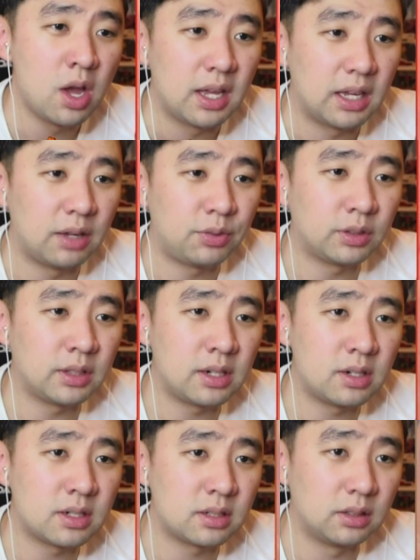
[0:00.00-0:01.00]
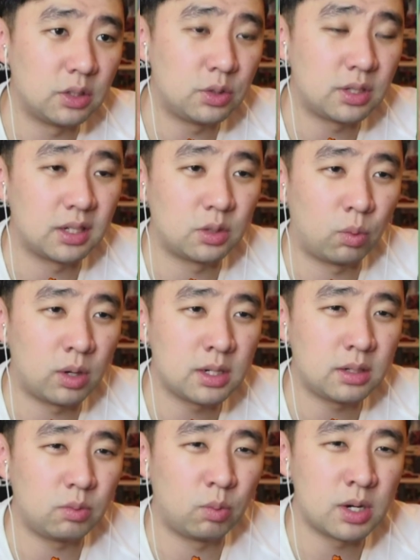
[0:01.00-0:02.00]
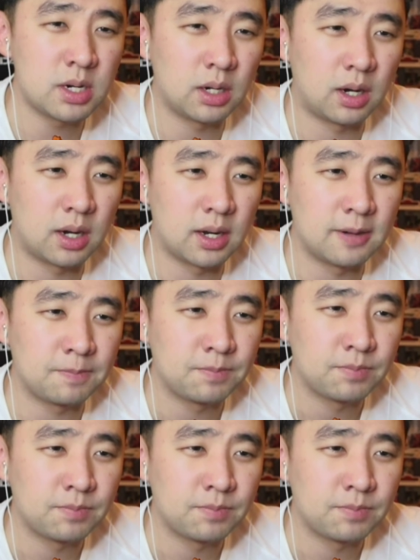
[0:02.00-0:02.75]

if your leader is UTA, it's one Dawn.